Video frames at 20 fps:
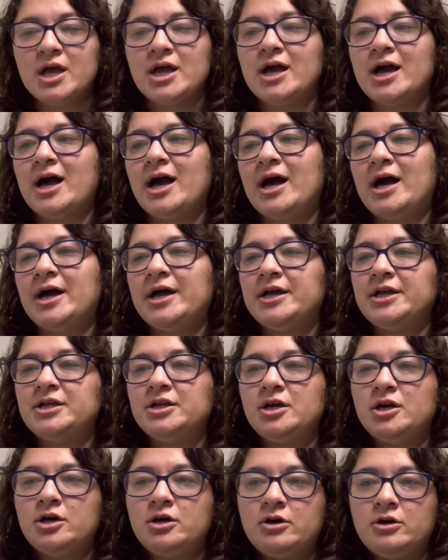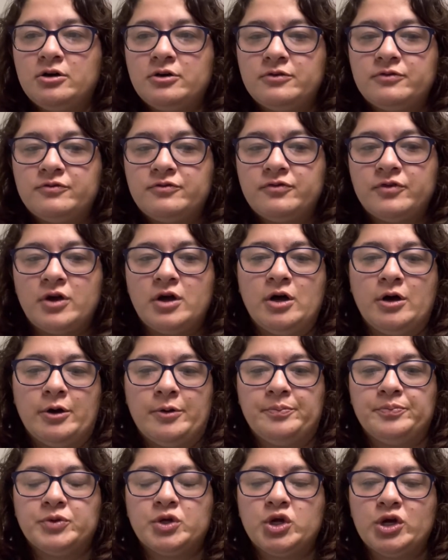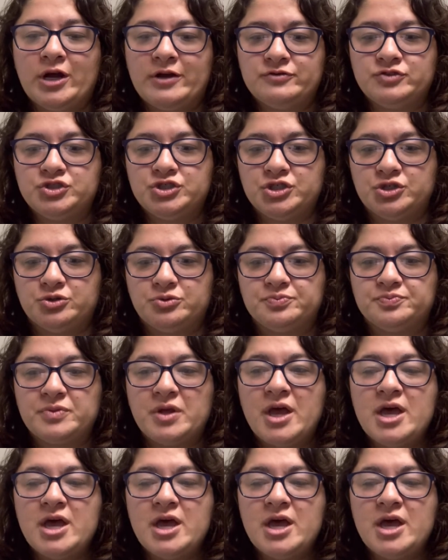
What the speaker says: kind of craft show,